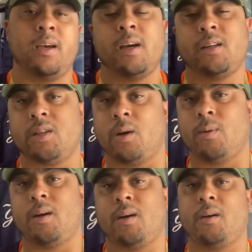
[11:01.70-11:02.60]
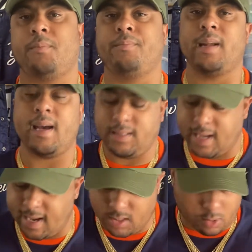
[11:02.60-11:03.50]
So that's
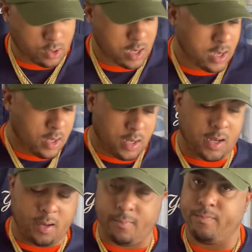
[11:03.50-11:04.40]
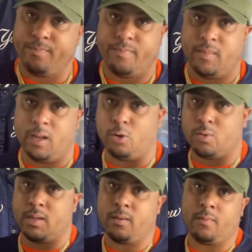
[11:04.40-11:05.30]
that. So those
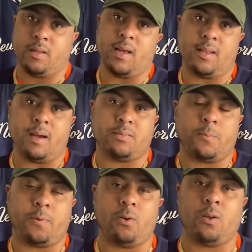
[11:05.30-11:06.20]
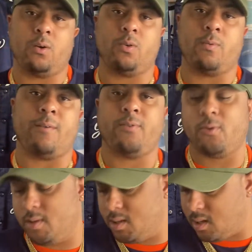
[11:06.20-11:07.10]
were that was the Polo, the Ralph
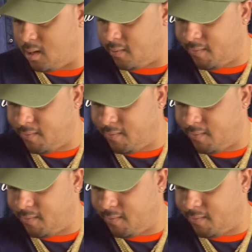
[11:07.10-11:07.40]
Lauren stuff.